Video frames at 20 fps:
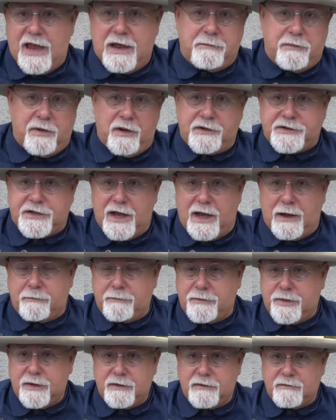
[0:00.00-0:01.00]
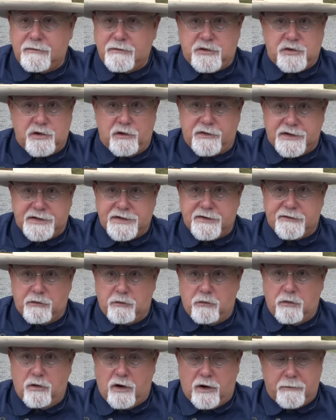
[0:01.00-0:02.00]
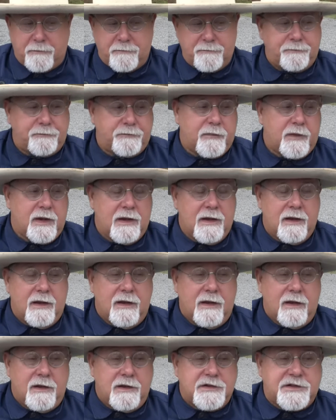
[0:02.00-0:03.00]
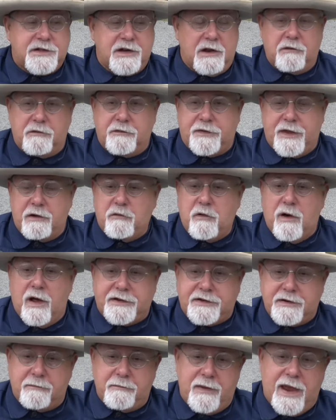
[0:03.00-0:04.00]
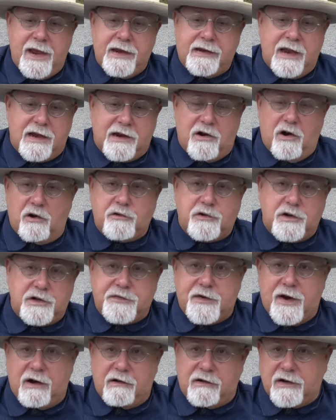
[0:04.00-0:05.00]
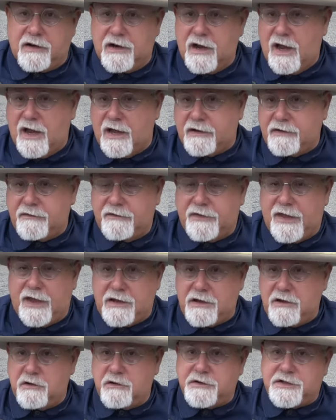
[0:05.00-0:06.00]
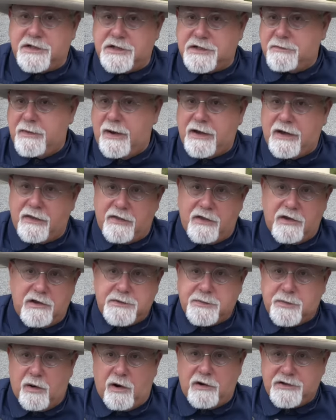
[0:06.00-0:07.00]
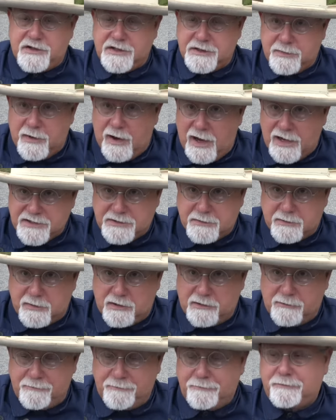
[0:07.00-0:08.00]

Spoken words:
had built up during the Civil War. So they wanted to make a cartridge firing gun that used as many of those parts as possible,